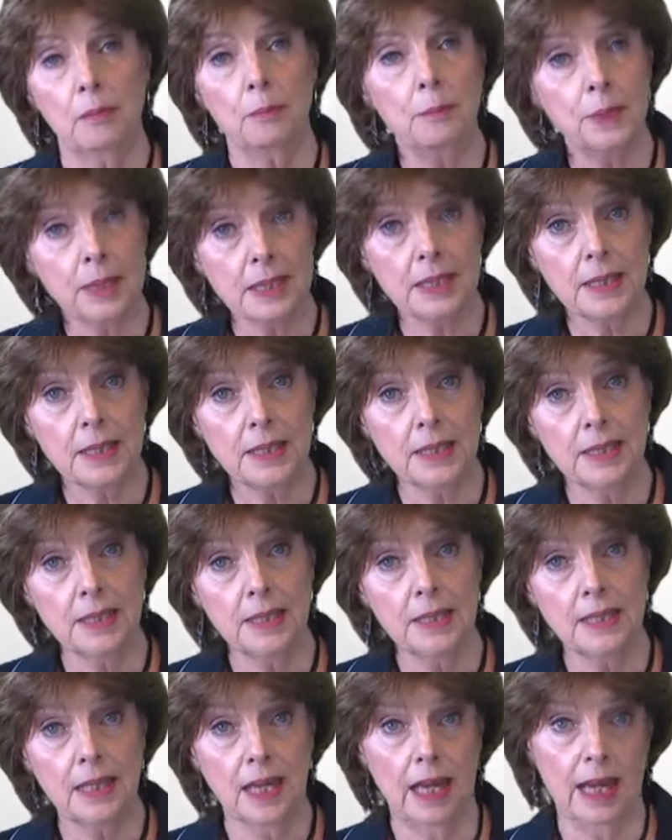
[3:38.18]

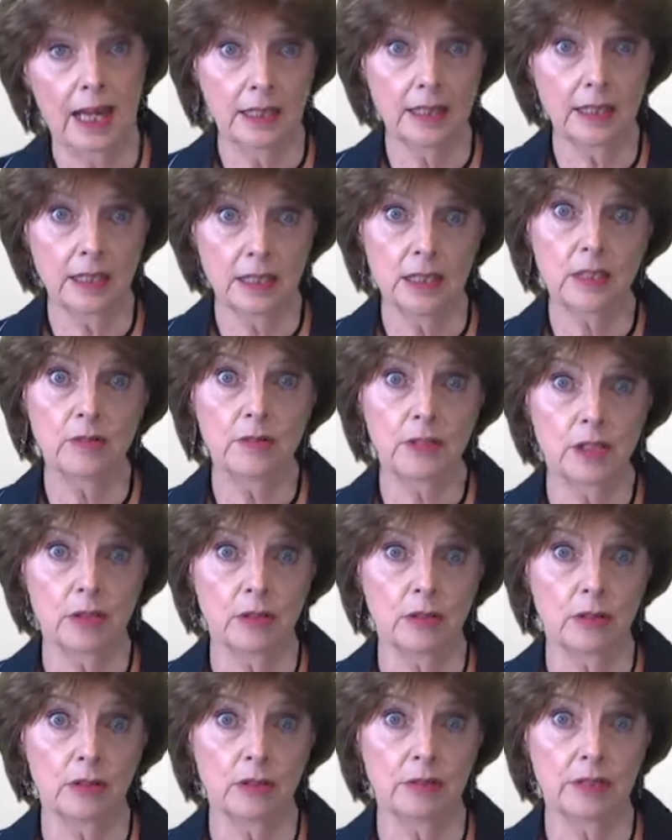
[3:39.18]
Businesses and
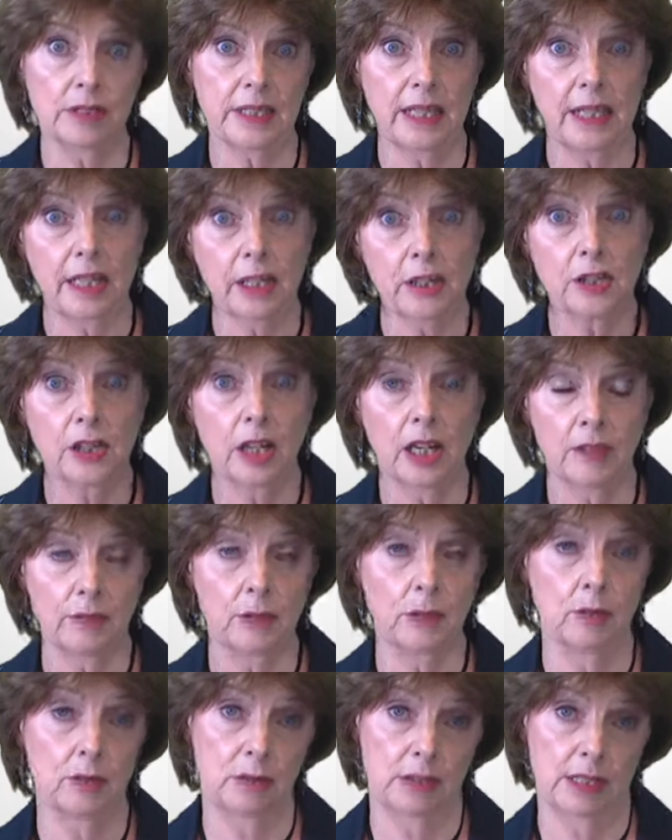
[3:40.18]
individuals each have
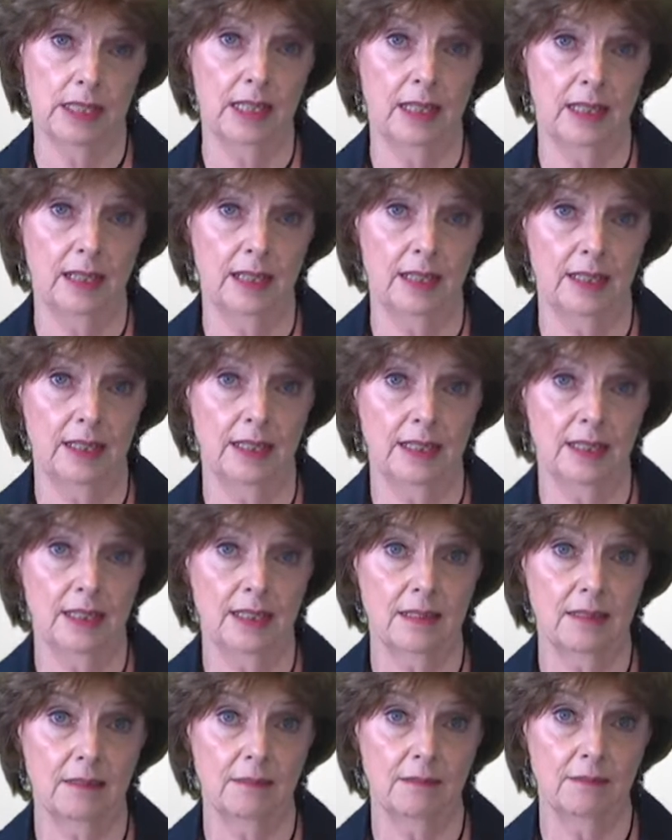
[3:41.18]
drawers like
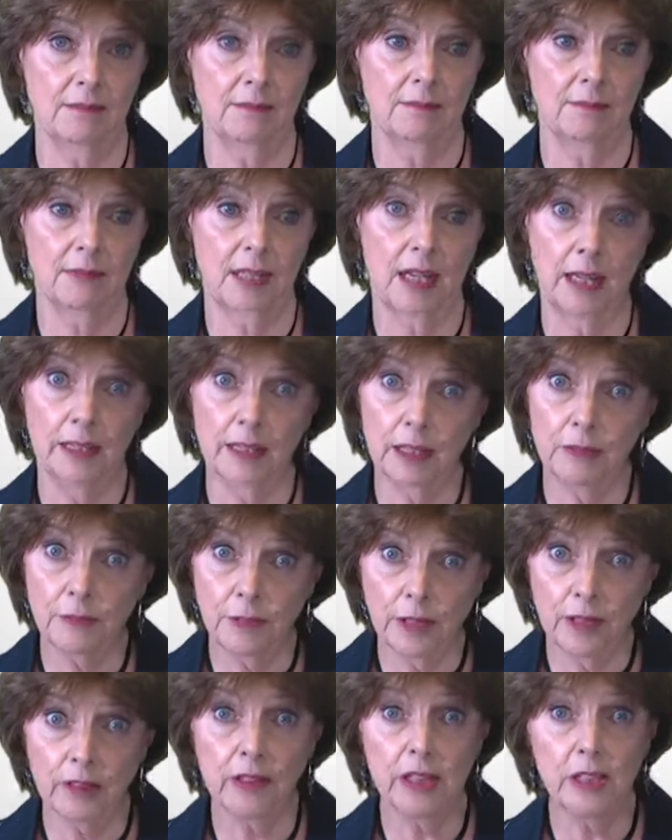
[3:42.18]
this, and they're
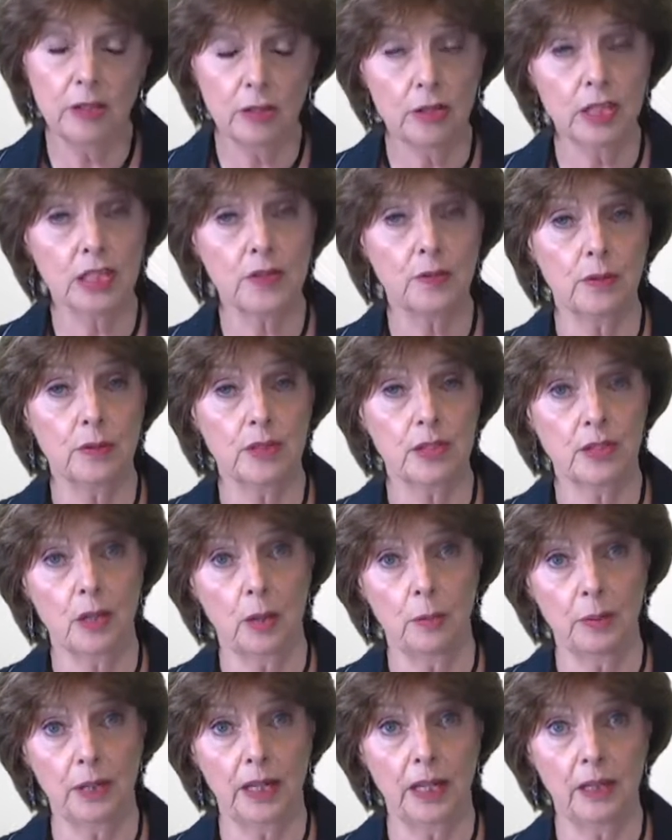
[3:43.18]
very useful
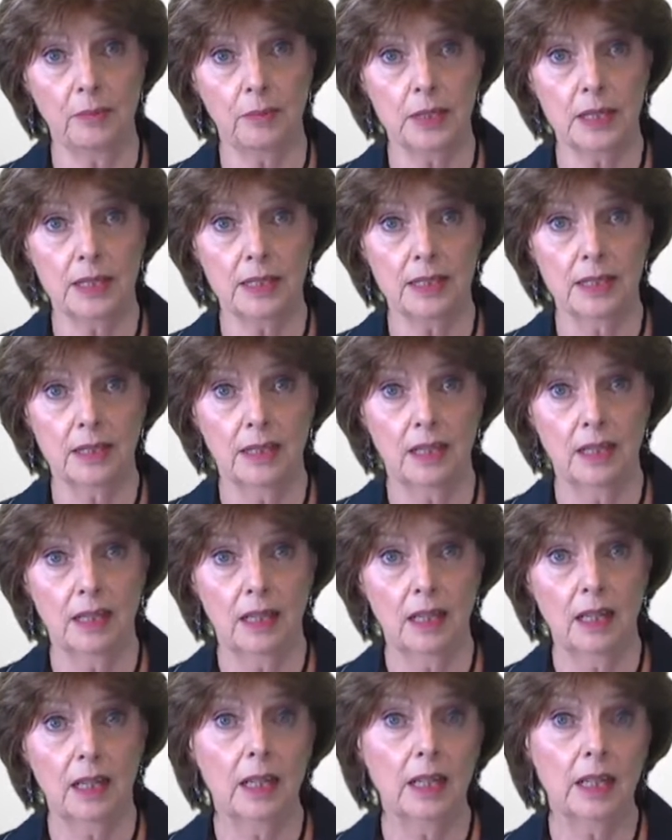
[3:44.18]
stopgaps.
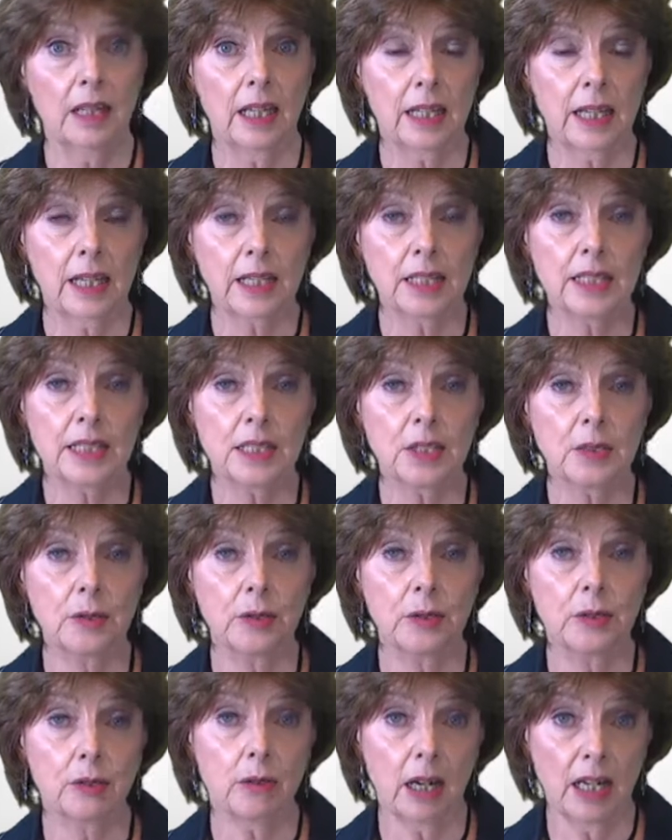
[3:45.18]
They get us
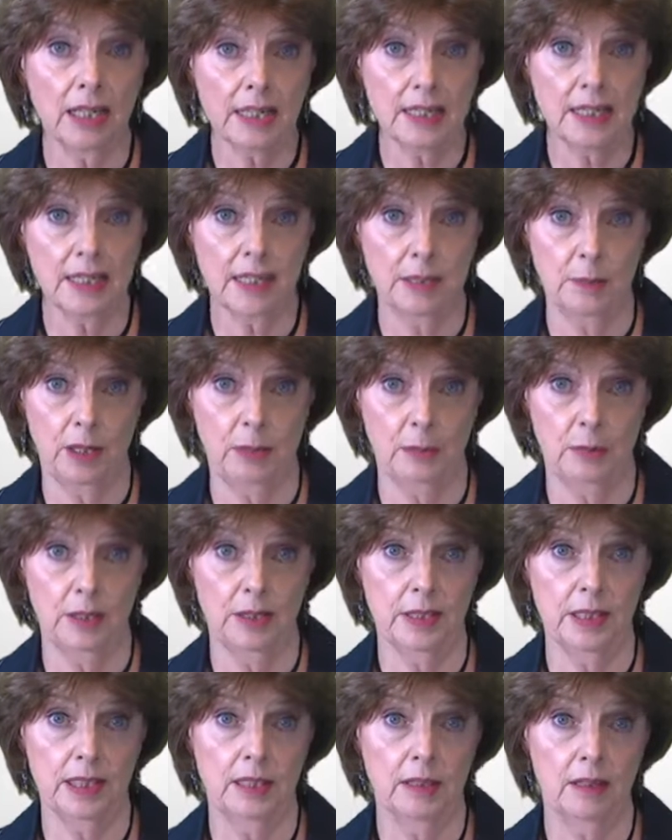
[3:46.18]
through crisis
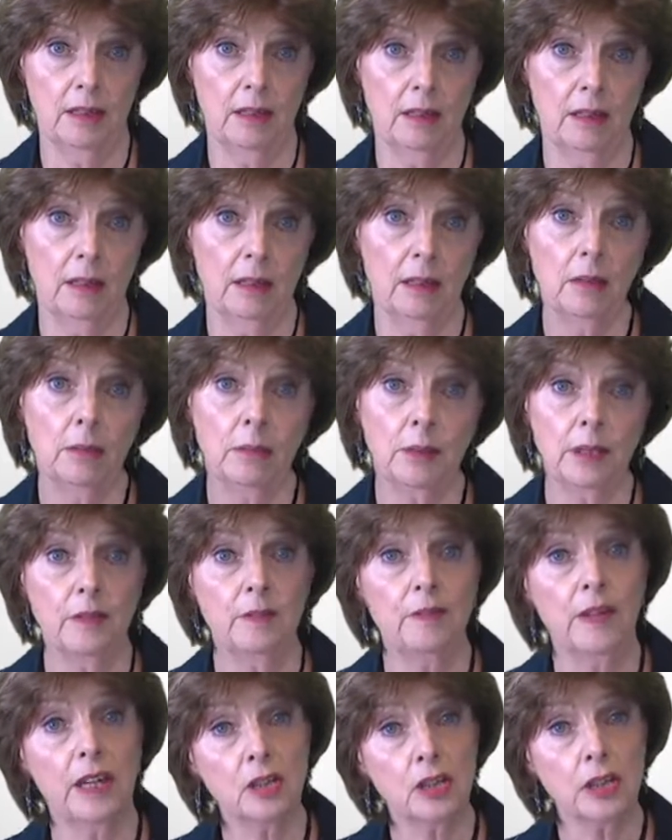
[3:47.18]
moments, but
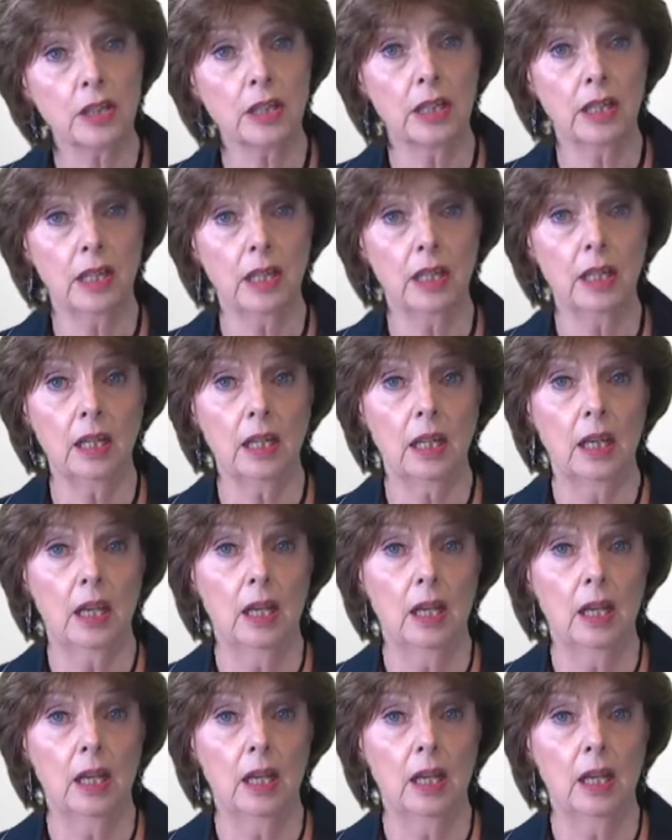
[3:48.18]
eventually